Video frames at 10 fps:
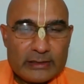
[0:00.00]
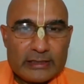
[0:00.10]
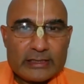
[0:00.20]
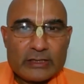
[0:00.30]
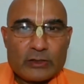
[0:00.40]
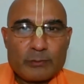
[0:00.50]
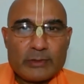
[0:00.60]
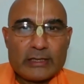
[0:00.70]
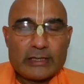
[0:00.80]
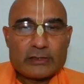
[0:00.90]
It cannot
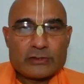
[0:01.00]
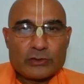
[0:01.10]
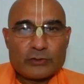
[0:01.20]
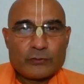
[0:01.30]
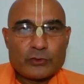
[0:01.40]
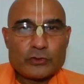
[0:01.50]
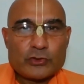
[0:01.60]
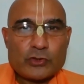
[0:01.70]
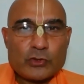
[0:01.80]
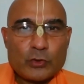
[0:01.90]
be like a sort of
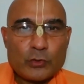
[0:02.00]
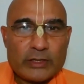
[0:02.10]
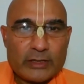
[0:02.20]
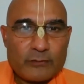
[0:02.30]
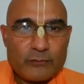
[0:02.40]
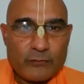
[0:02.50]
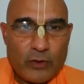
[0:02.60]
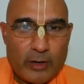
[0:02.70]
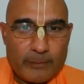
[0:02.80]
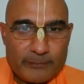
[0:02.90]
controlling
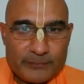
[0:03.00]
form.